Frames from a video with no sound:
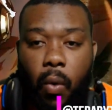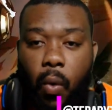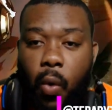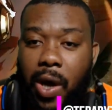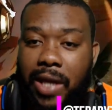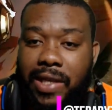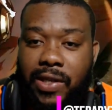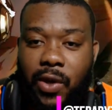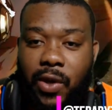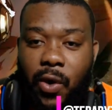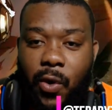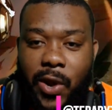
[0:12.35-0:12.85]

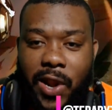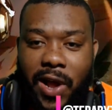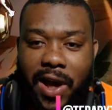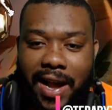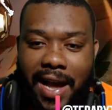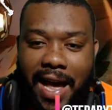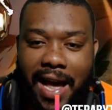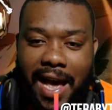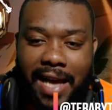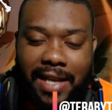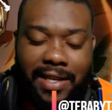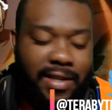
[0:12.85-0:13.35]
What's going
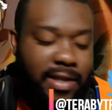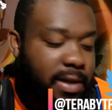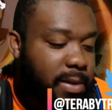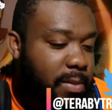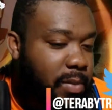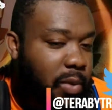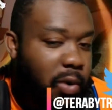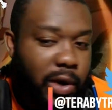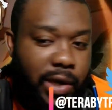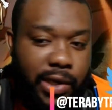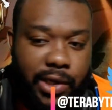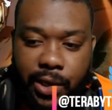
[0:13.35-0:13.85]
on, guys? It's your
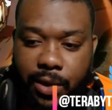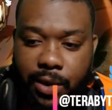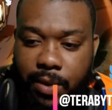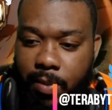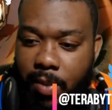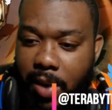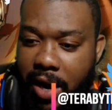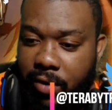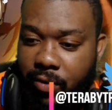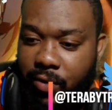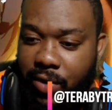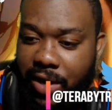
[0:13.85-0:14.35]
boy
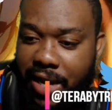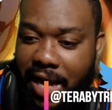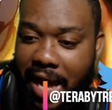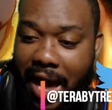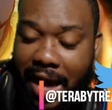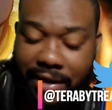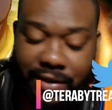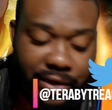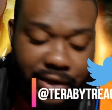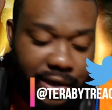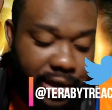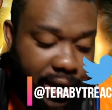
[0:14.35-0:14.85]
Terabyte
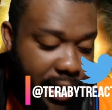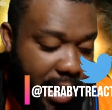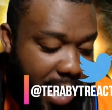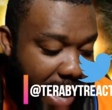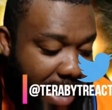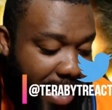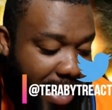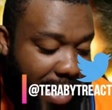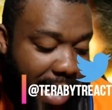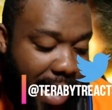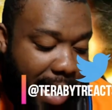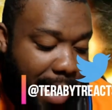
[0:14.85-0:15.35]
Reacts here,
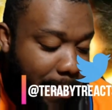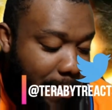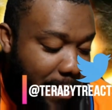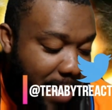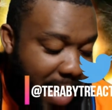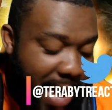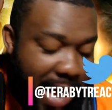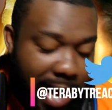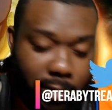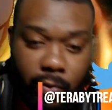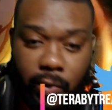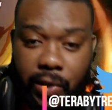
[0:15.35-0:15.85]
and I'm
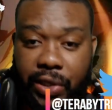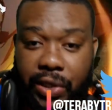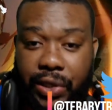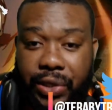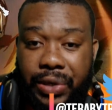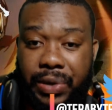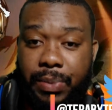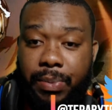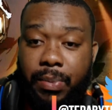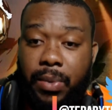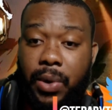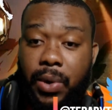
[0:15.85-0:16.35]
back with
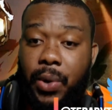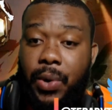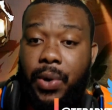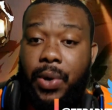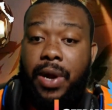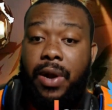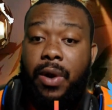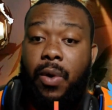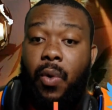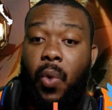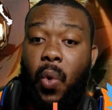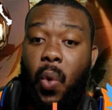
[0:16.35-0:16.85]
some
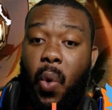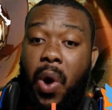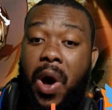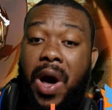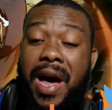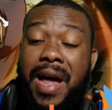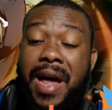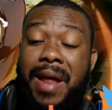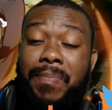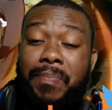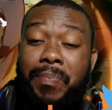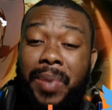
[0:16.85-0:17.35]
more
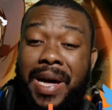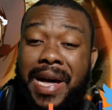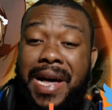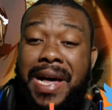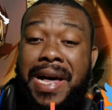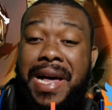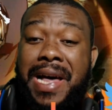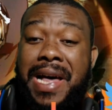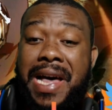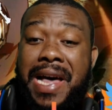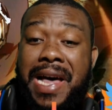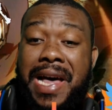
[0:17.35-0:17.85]
One
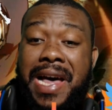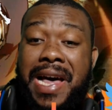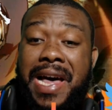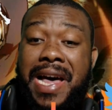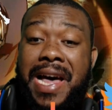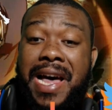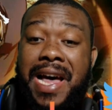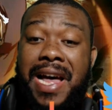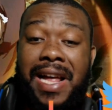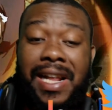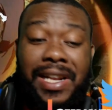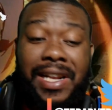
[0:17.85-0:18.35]

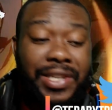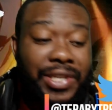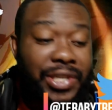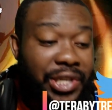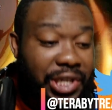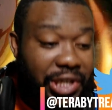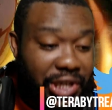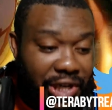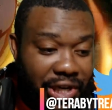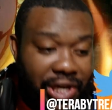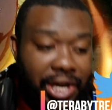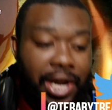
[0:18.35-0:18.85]

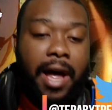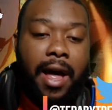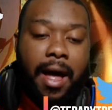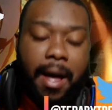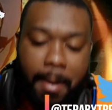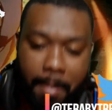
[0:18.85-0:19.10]
Punch